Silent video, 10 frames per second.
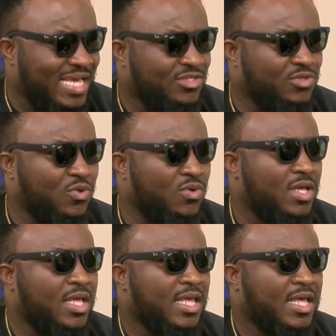So
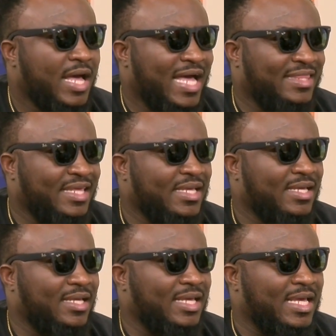I think
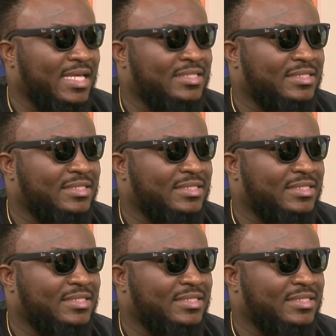it's